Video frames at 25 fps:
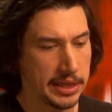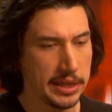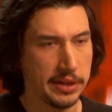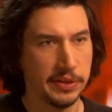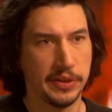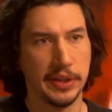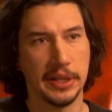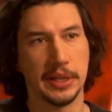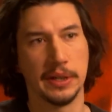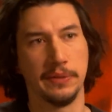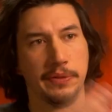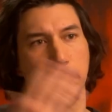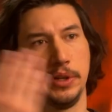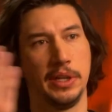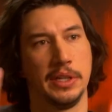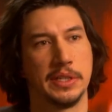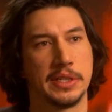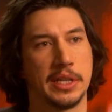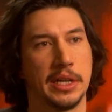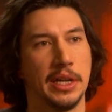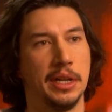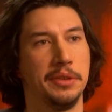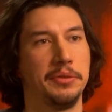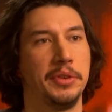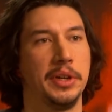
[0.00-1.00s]
think of it as
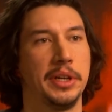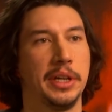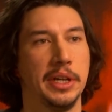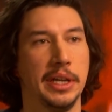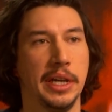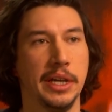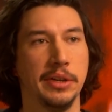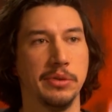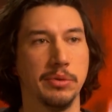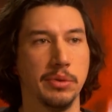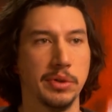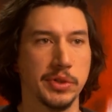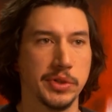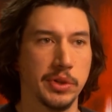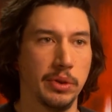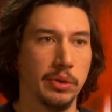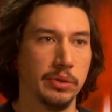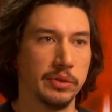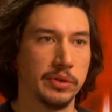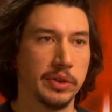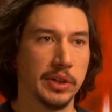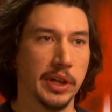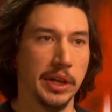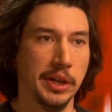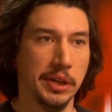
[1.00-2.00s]
kind of like an end
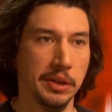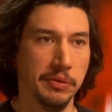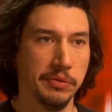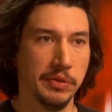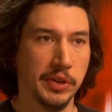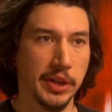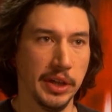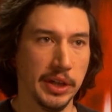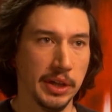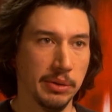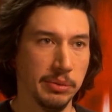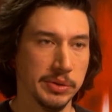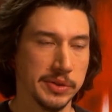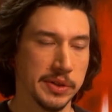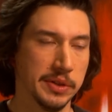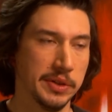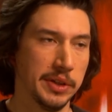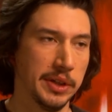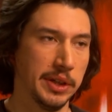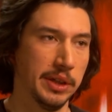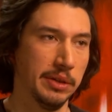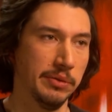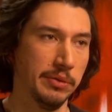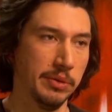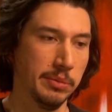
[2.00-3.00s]
result kind of thing. I wasn't
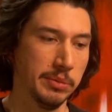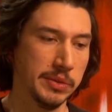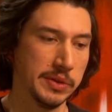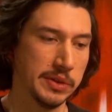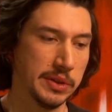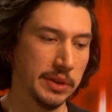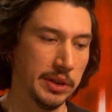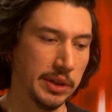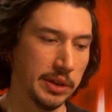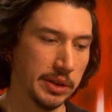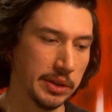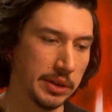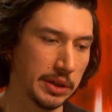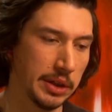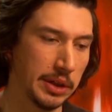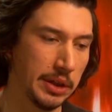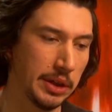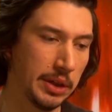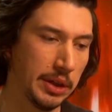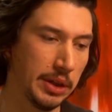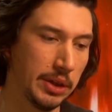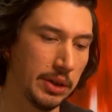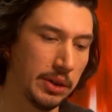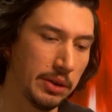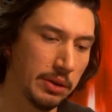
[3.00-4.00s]
thinking of him as like,
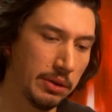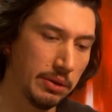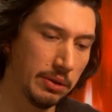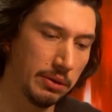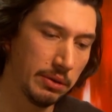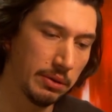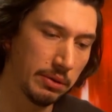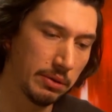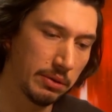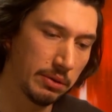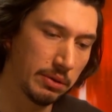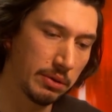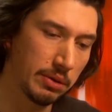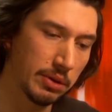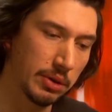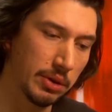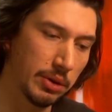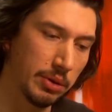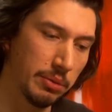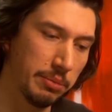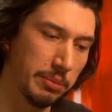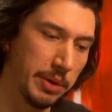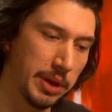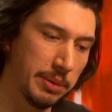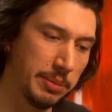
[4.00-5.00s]

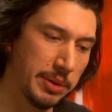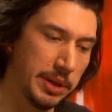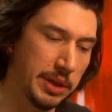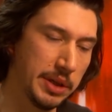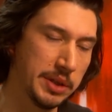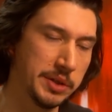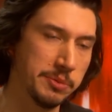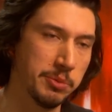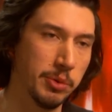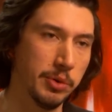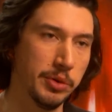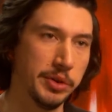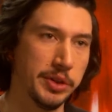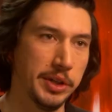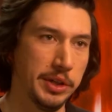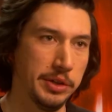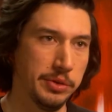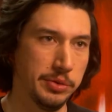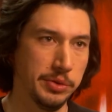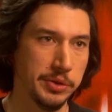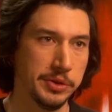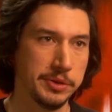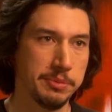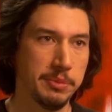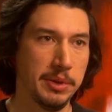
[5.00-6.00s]
oh, maybe he's more
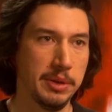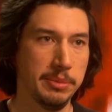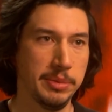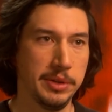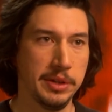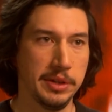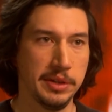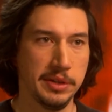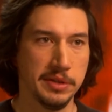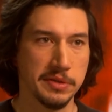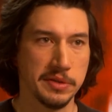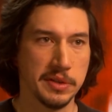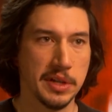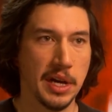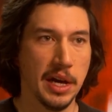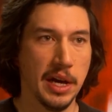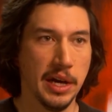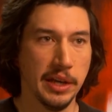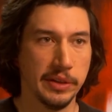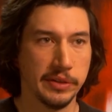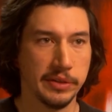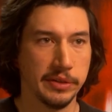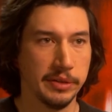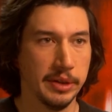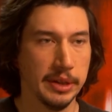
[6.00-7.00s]
dangerous, maybe he's
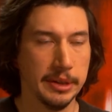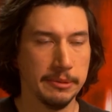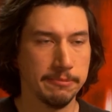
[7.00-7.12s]
not.